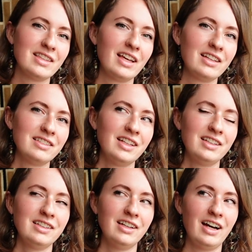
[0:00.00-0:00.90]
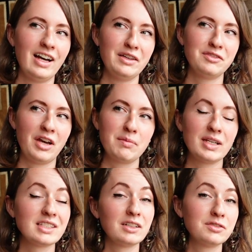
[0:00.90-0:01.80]
that I find
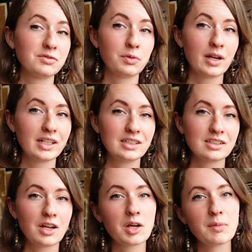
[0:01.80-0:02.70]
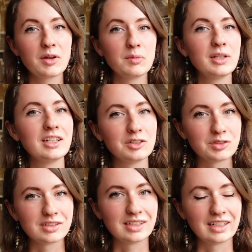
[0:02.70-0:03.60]
myself wanting to talk about or being
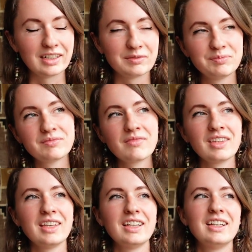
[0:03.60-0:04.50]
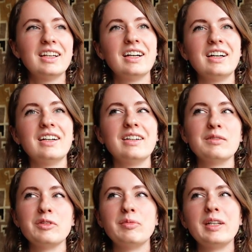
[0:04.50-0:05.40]
interested in.
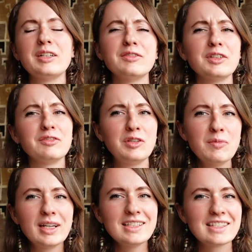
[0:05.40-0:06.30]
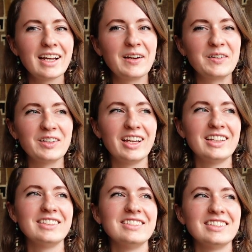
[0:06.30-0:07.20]
We've been here for a few months now,
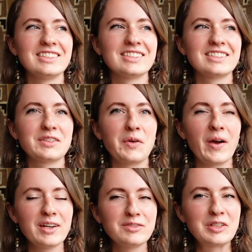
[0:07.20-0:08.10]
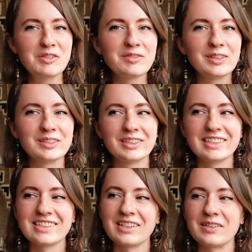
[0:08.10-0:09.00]
and there's quite a few of you,
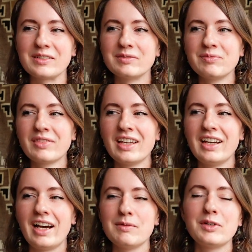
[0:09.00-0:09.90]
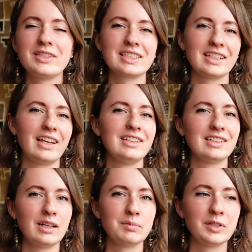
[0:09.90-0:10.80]
and so I'm always excited to
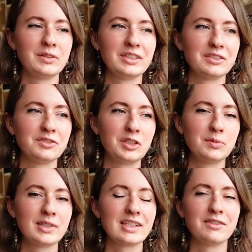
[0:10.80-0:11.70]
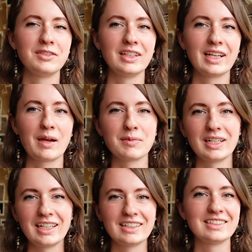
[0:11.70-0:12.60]
upload and to film because I feel like I'm going
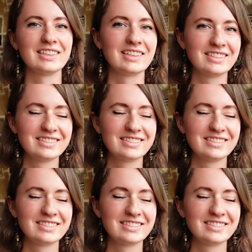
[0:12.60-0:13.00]
to get to